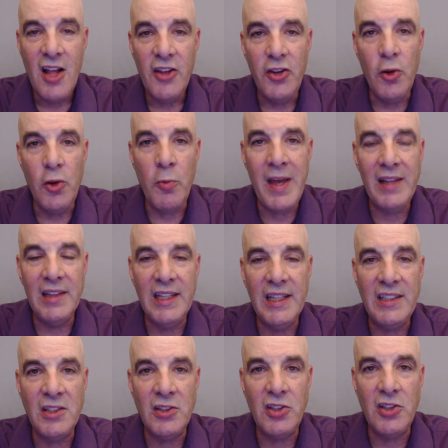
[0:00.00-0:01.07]
You may
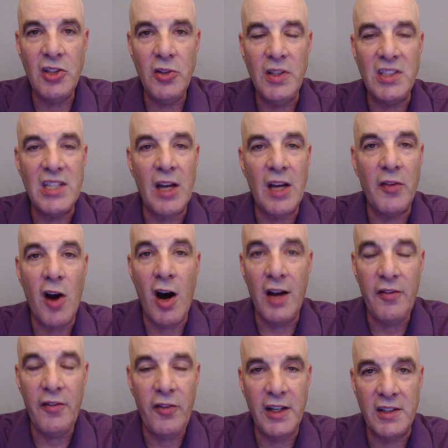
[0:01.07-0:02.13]
listen to the
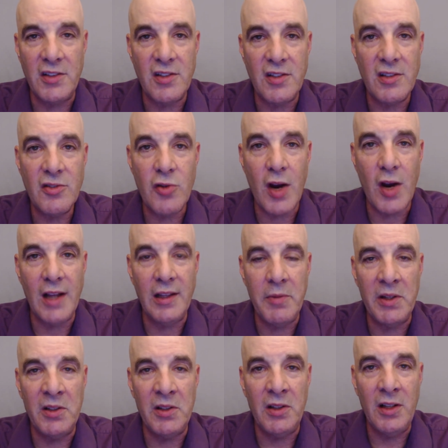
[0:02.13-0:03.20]
self-confidence
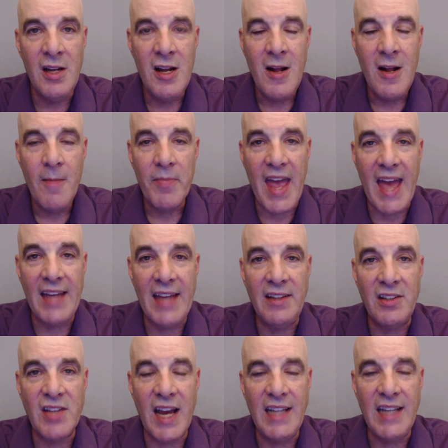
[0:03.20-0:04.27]
triluminal and
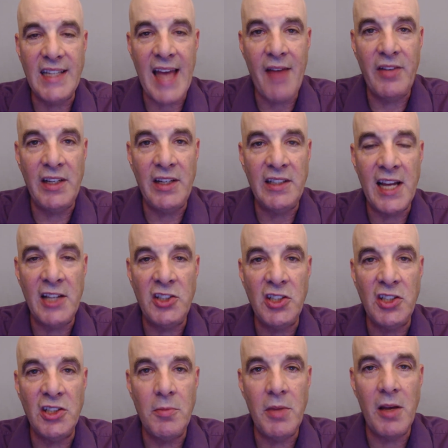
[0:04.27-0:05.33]
decide to have an
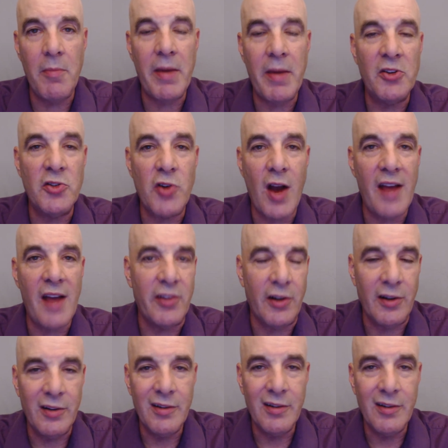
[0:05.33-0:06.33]
intention to be a better driver